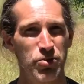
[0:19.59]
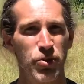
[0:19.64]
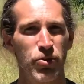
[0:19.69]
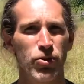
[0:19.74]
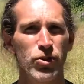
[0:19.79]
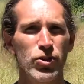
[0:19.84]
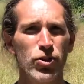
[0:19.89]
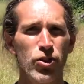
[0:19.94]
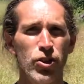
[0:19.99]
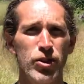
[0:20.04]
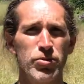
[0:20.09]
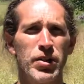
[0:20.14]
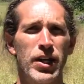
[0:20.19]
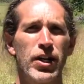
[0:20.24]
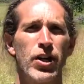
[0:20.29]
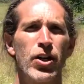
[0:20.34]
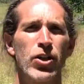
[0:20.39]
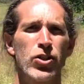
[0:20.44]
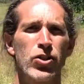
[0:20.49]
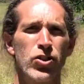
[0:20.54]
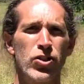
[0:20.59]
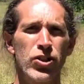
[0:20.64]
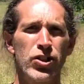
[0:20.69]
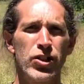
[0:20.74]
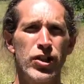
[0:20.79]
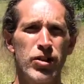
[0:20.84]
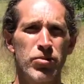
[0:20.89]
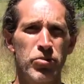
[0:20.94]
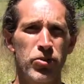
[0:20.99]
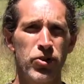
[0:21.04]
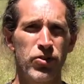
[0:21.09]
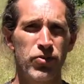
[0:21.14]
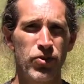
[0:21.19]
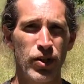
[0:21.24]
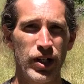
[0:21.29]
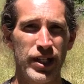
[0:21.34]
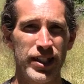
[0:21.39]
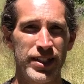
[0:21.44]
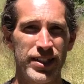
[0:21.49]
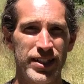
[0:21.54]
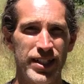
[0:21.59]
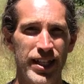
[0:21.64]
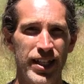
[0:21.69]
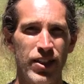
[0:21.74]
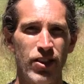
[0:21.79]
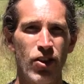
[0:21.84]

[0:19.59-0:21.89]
but we're going to talk about a good number of ways that